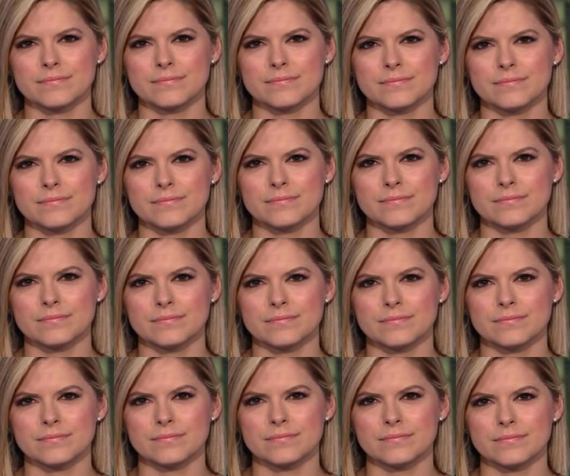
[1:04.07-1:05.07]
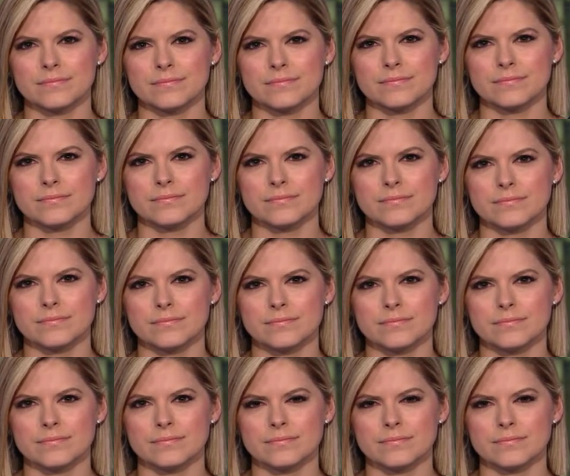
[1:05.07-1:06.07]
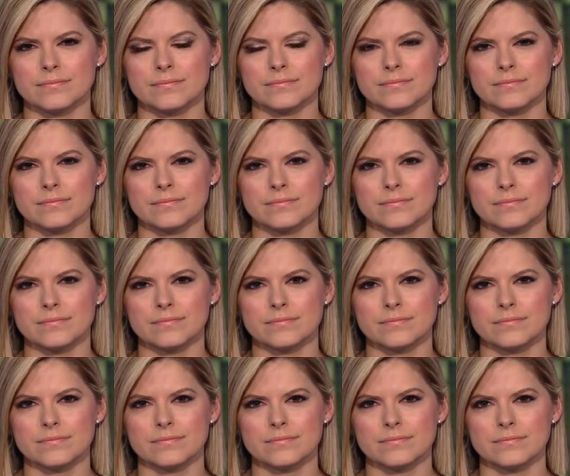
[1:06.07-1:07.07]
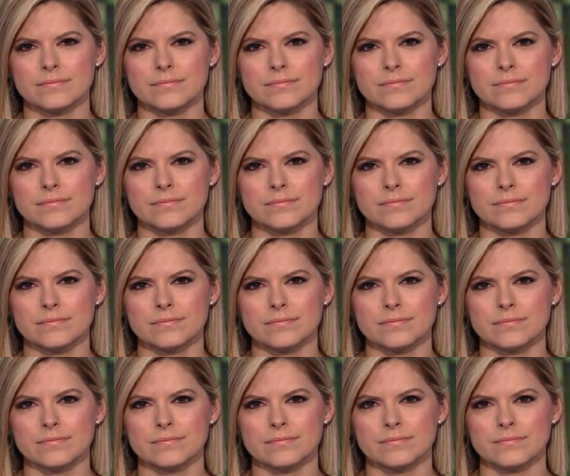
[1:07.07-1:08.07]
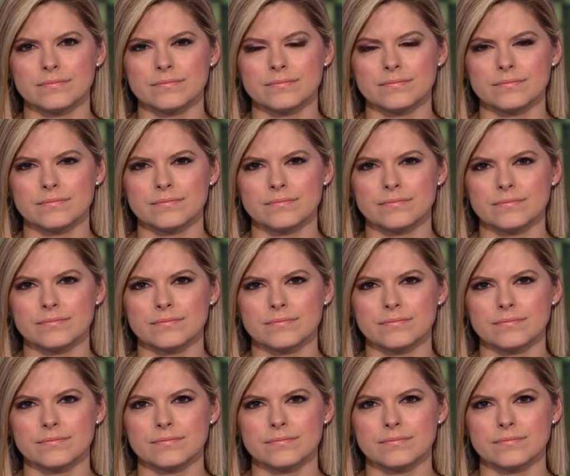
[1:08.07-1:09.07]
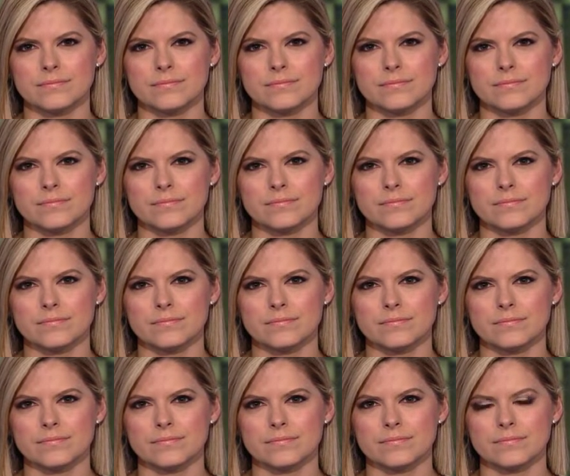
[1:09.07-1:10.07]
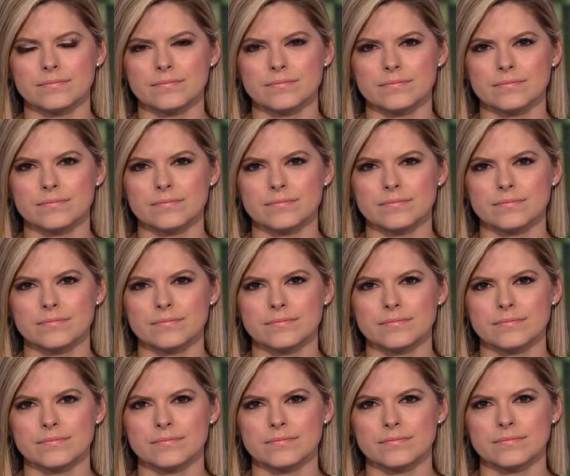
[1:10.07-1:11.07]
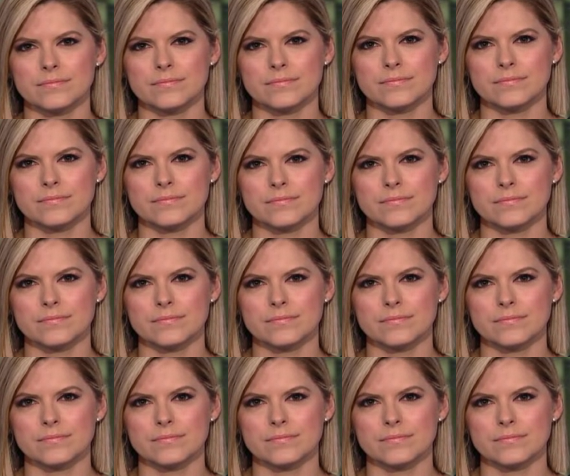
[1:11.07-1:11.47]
(not speaking)